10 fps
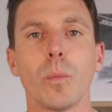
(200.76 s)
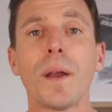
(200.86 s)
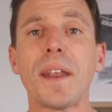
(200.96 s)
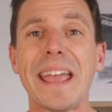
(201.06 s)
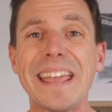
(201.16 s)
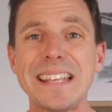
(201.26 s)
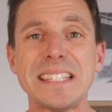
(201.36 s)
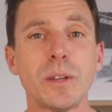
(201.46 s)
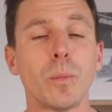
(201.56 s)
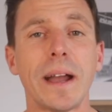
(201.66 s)
One
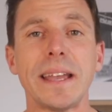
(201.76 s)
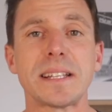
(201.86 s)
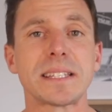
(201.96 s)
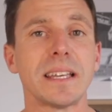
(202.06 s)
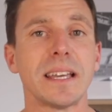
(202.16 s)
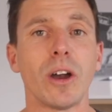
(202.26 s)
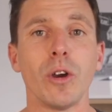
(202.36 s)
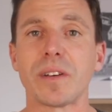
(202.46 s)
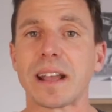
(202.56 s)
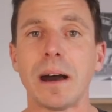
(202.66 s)
easy way to
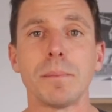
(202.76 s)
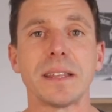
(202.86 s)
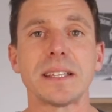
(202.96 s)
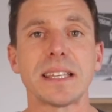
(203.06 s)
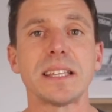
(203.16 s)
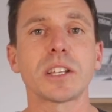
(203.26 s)
overcome this is